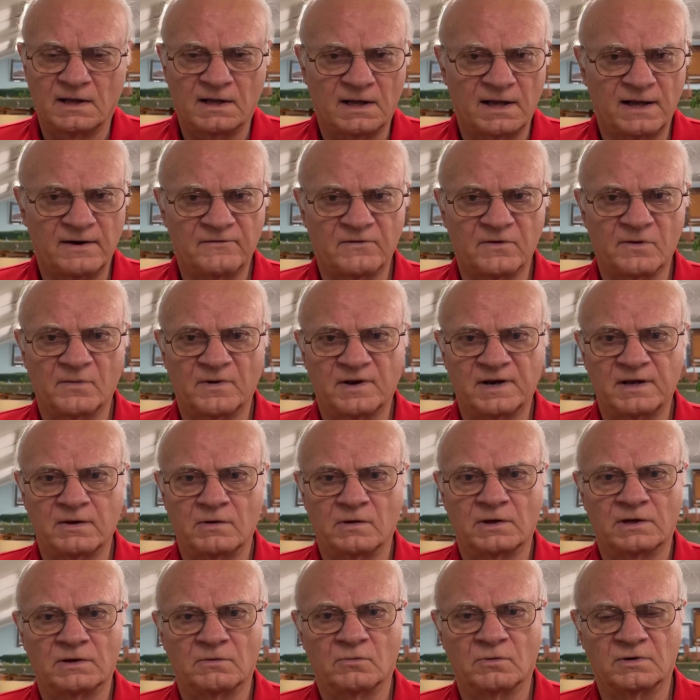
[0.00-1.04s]
Everybody
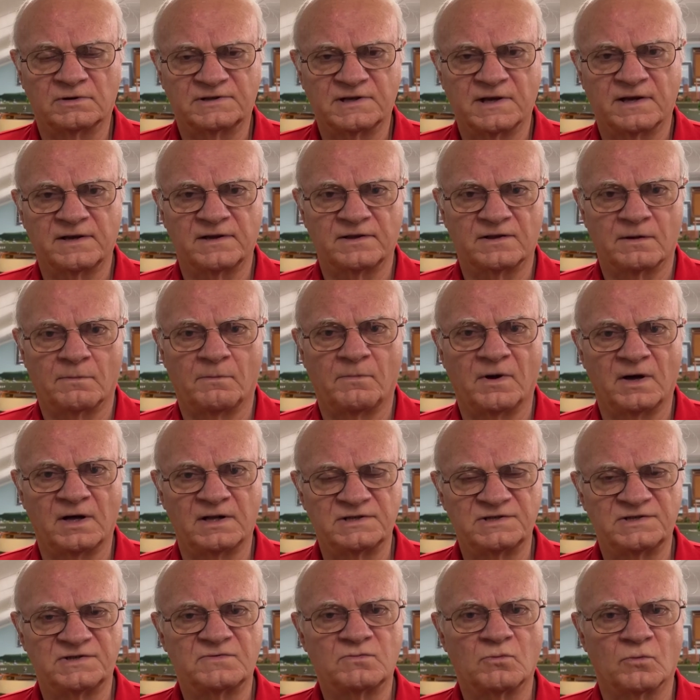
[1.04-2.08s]
will tell you the
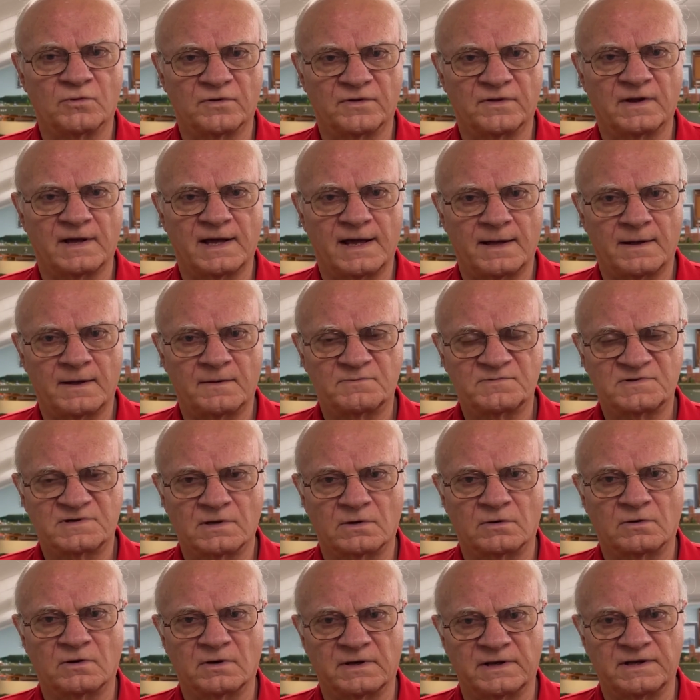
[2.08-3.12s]
Buds were
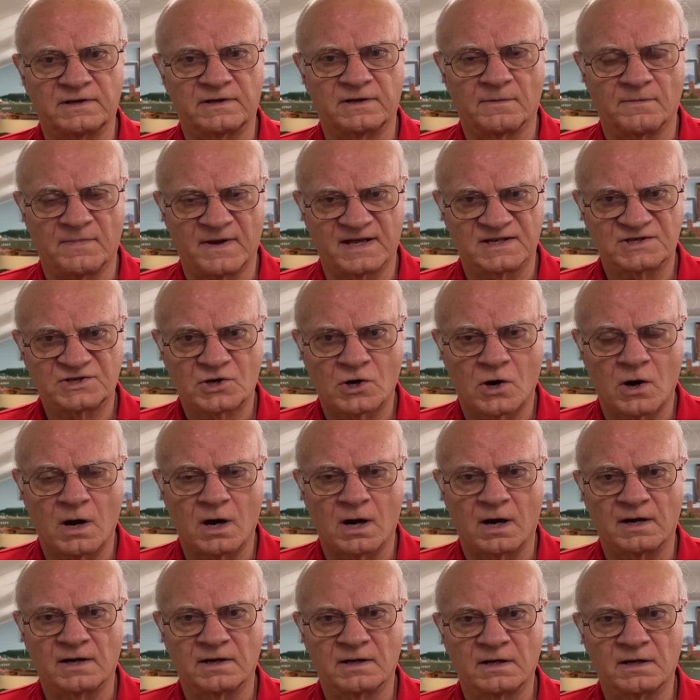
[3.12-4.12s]
absolutely the best car.